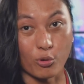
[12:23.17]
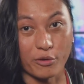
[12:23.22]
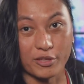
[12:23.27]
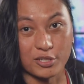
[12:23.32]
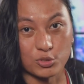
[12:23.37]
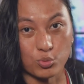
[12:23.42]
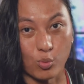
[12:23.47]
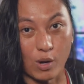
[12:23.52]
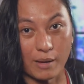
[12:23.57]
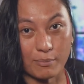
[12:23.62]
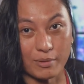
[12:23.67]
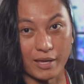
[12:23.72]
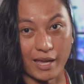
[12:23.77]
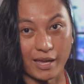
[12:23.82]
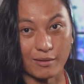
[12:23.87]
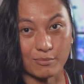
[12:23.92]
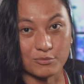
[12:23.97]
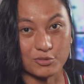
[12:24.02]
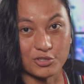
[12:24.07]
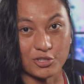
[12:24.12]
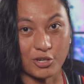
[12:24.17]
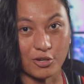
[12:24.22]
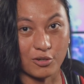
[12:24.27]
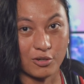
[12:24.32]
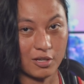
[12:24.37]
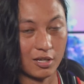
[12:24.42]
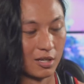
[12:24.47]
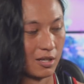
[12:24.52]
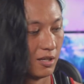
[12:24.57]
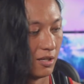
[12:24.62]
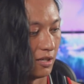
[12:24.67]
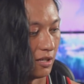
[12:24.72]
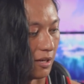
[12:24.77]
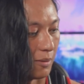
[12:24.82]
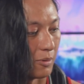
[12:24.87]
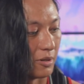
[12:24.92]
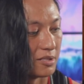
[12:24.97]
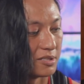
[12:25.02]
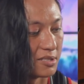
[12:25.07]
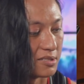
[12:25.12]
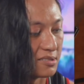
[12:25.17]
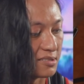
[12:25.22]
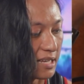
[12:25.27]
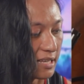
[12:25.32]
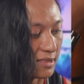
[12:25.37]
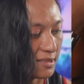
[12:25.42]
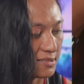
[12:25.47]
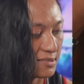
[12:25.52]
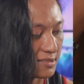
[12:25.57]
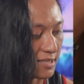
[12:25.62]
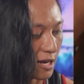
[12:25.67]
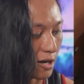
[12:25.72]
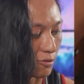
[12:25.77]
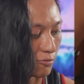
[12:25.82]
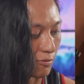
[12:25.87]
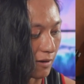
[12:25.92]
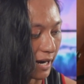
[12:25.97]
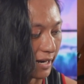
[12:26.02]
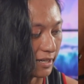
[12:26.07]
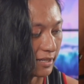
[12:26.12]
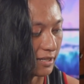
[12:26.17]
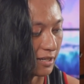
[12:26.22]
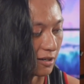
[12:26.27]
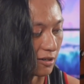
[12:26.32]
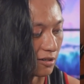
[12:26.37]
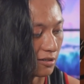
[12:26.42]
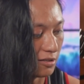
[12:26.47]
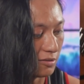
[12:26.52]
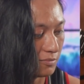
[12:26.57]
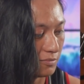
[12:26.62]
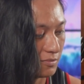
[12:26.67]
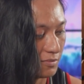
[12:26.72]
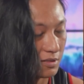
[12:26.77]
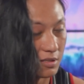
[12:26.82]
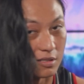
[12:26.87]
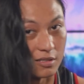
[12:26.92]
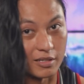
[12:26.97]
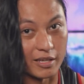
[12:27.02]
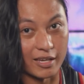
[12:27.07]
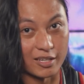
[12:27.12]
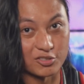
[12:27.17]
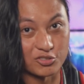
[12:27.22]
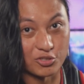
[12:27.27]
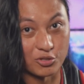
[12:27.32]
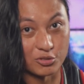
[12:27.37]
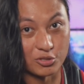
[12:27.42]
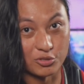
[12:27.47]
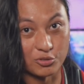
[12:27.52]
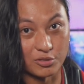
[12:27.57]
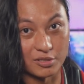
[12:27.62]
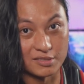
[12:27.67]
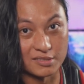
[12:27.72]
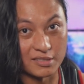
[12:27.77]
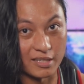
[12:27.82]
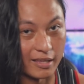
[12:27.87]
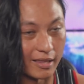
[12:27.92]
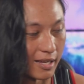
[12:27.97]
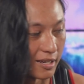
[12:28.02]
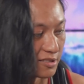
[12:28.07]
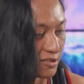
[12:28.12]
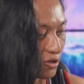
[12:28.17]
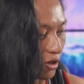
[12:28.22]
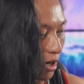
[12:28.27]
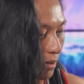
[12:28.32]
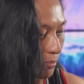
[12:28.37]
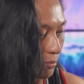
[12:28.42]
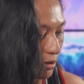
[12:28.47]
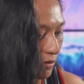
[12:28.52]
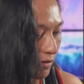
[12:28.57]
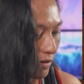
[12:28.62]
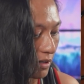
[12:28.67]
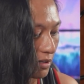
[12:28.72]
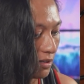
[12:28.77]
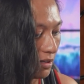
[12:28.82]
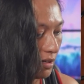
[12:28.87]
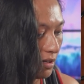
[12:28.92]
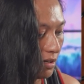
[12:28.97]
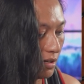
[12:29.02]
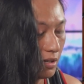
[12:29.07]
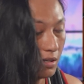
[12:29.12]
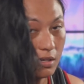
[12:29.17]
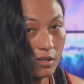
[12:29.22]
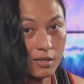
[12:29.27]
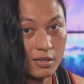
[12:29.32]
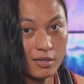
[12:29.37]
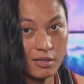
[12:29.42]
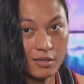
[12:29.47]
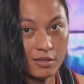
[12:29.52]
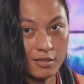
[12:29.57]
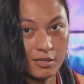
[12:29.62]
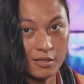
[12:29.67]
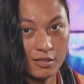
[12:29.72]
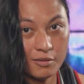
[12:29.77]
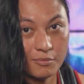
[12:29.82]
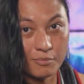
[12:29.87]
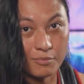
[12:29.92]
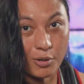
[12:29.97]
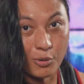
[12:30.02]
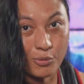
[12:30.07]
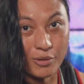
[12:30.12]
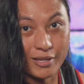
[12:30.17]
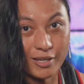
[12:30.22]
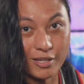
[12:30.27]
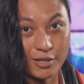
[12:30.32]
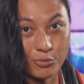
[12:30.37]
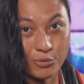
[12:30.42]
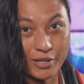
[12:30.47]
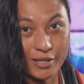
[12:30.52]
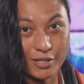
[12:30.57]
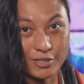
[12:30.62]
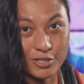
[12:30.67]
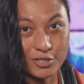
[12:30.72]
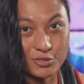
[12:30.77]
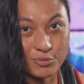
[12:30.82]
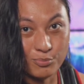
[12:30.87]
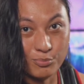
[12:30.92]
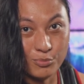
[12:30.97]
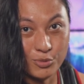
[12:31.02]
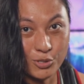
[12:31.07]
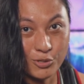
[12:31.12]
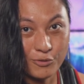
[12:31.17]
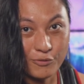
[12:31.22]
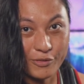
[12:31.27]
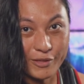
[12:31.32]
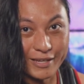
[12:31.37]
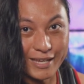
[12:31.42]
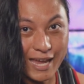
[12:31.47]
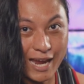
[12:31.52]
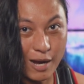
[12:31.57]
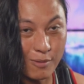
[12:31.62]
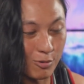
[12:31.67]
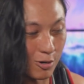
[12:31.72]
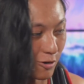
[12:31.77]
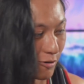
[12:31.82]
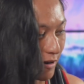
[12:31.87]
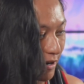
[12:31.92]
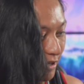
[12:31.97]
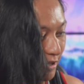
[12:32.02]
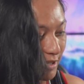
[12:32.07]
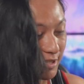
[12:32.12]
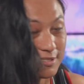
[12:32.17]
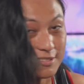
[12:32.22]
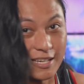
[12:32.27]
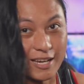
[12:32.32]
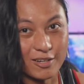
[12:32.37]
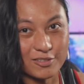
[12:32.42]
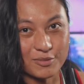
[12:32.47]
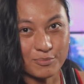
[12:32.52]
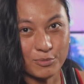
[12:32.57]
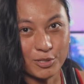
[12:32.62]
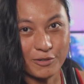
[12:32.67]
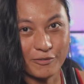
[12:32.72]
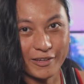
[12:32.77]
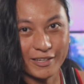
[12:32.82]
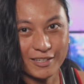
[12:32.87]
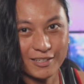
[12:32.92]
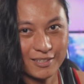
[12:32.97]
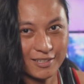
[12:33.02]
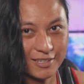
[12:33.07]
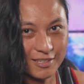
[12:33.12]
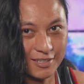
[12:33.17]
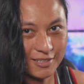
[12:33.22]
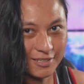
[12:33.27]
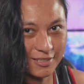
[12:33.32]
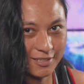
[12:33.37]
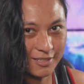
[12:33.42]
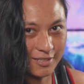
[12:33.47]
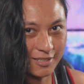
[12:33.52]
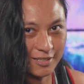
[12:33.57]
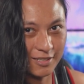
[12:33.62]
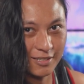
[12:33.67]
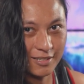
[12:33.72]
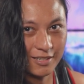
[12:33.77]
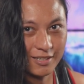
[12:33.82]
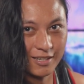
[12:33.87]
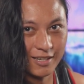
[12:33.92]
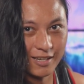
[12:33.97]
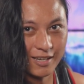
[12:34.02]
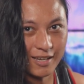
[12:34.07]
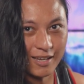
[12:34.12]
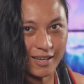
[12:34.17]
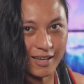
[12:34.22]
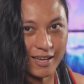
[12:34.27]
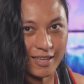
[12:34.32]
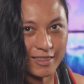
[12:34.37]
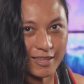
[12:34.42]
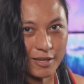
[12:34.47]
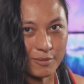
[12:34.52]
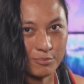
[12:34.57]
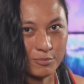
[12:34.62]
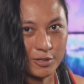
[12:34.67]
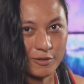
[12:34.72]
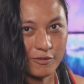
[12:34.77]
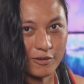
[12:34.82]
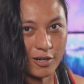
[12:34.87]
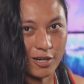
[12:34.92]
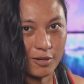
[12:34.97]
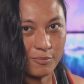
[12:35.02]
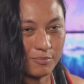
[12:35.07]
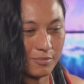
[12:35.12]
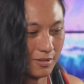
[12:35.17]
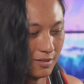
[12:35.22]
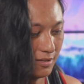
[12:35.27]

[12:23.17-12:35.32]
this webcam. So I'm gonna just set this down right here. Okay, so you can see that it's not moving, but we can, we can just move the camera around. You can see how it's moving and then move it up